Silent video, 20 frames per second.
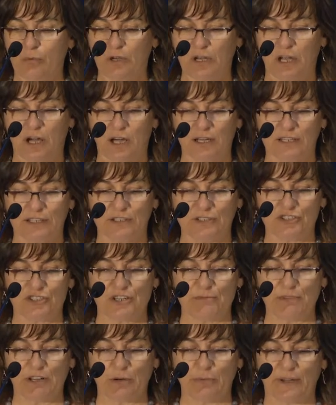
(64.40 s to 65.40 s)
Wulalan
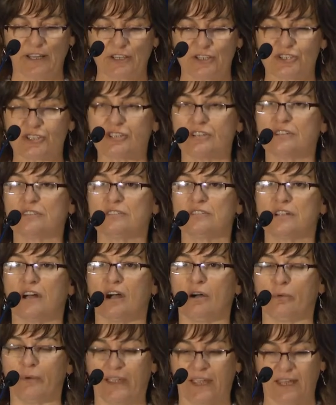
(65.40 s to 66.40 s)
Chimigwech
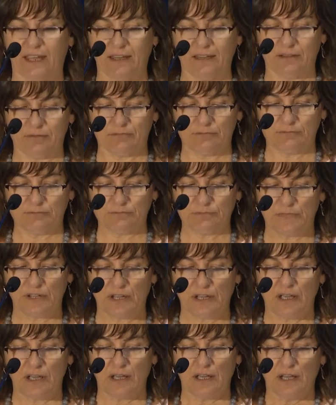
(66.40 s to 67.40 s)
Nawe
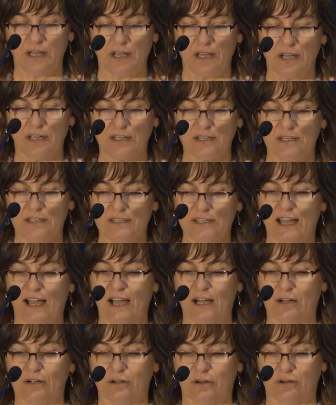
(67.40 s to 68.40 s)

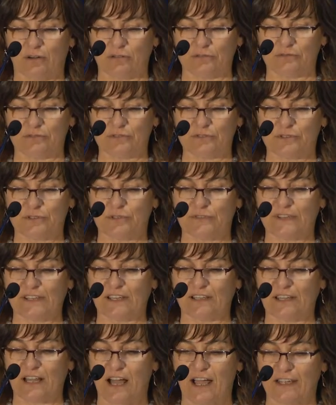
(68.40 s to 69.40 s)
Yahago, to
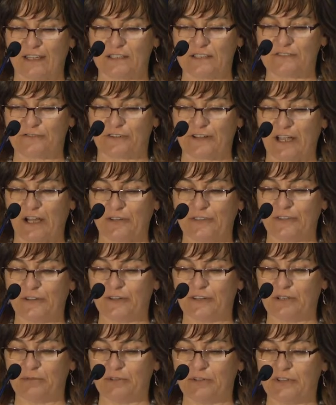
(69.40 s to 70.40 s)
the Alliance for
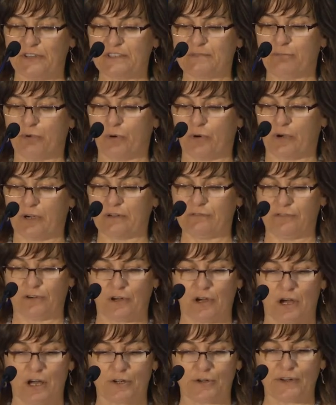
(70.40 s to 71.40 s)
Healthier Communities Board
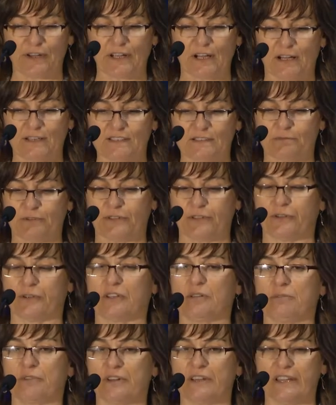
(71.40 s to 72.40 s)
for honoring us with your
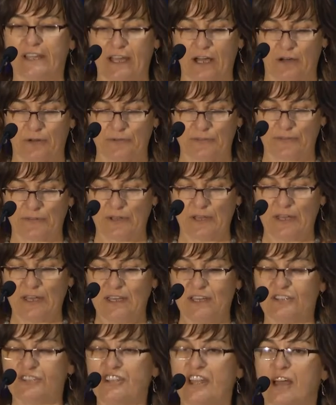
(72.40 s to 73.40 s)
Community Health
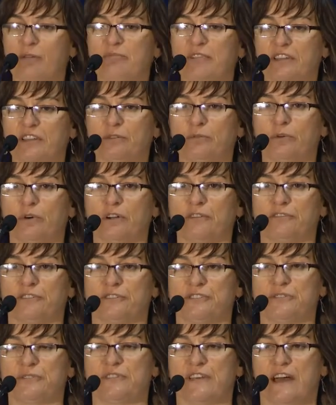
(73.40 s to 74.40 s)
Champion Award for
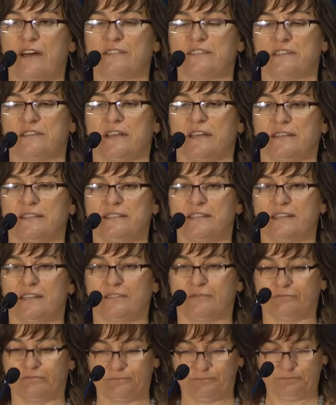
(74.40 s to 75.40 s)

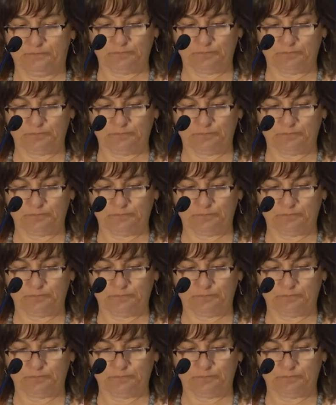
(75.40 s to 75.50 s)
2019.